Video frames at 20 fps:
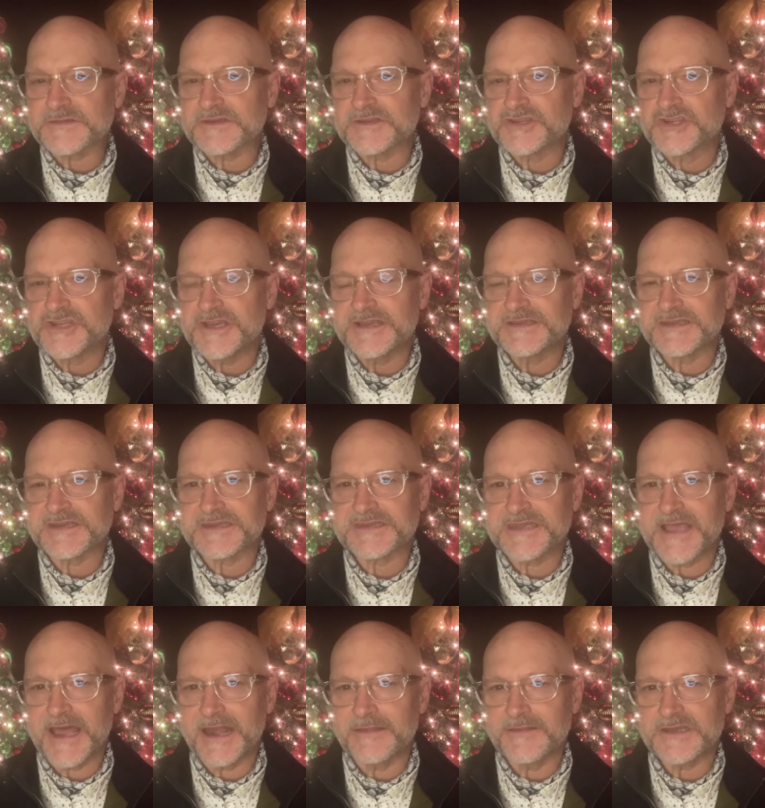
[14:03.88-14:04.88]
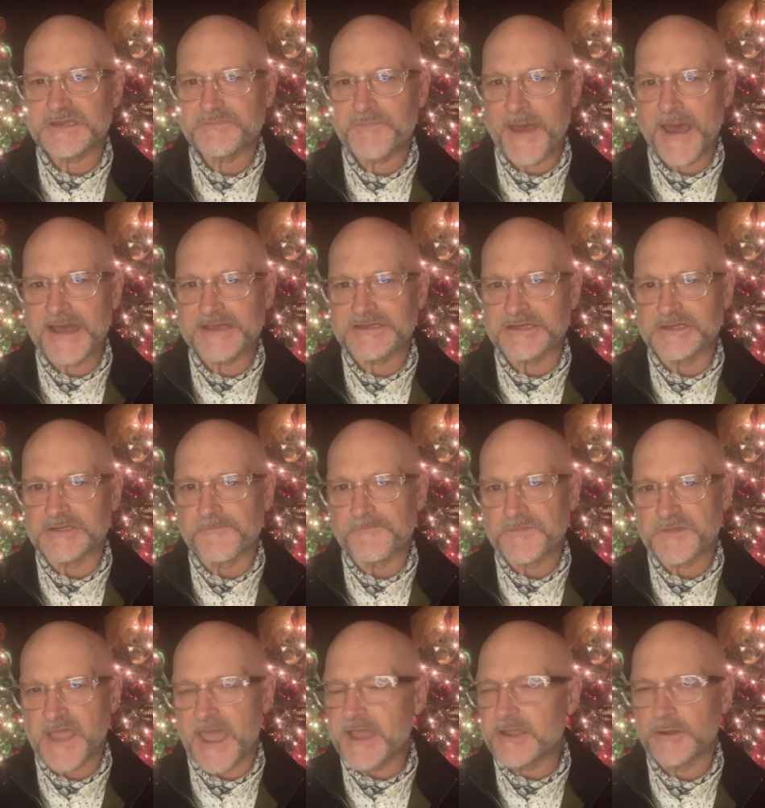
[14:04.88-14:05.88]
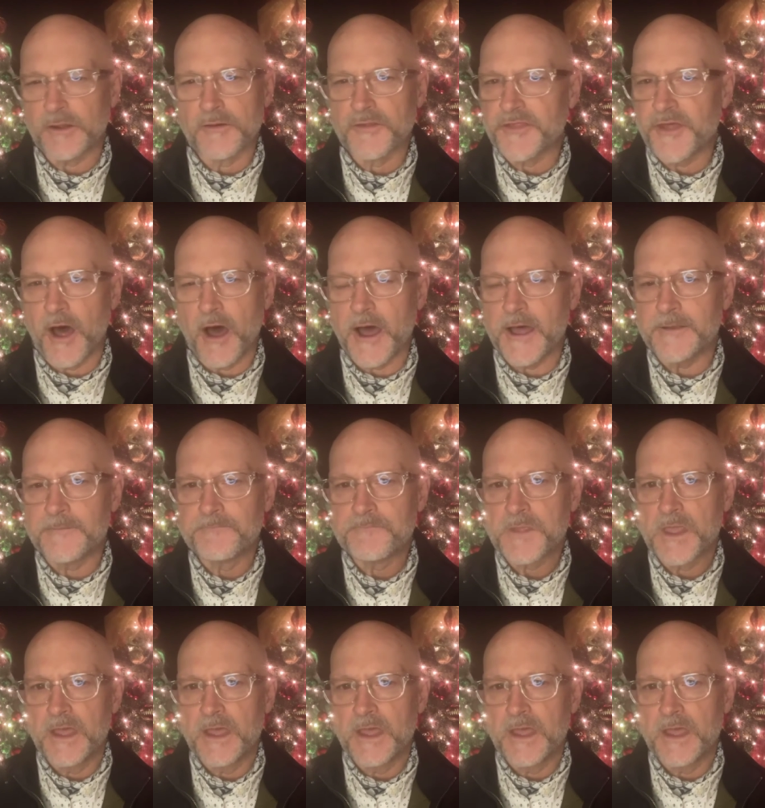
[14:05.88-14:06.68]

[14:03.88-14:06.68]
Jesus said in this passage, Take no thought,